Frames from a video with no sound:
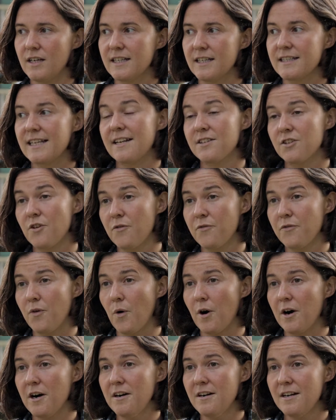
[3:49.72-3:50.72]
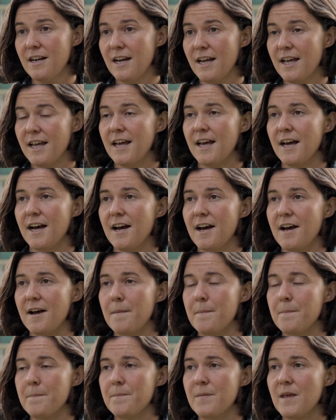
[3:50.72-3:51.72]
4.
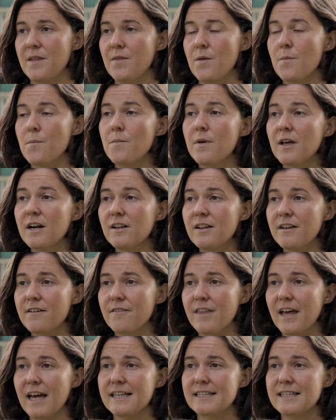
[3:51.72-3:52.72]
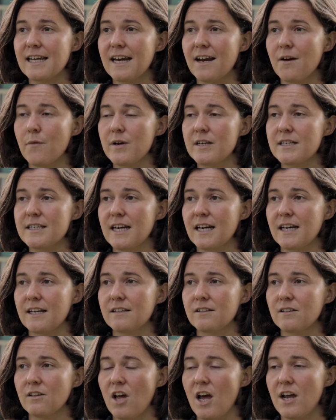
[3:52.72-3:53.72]
In the middle of that day, we take
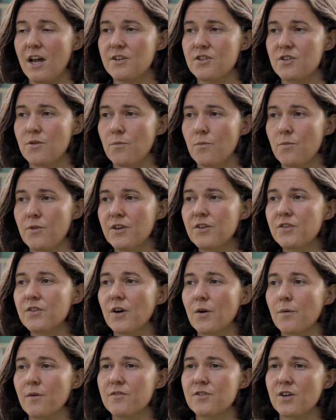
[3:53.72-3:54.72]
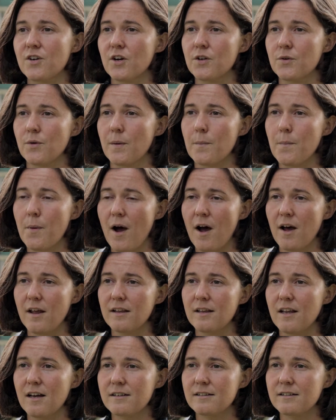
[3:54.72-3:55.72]
lunch, and this year we've started doing
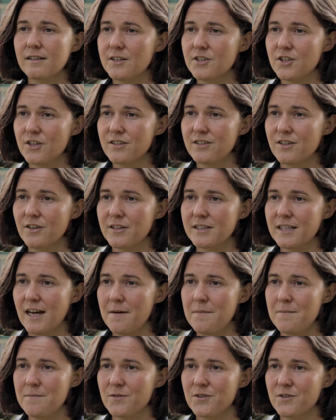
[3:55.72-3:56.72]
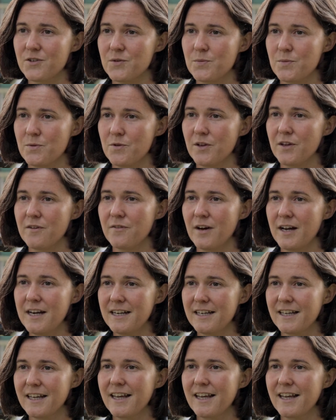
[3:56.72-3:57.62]
potluck lunches all the time, which has been really fun.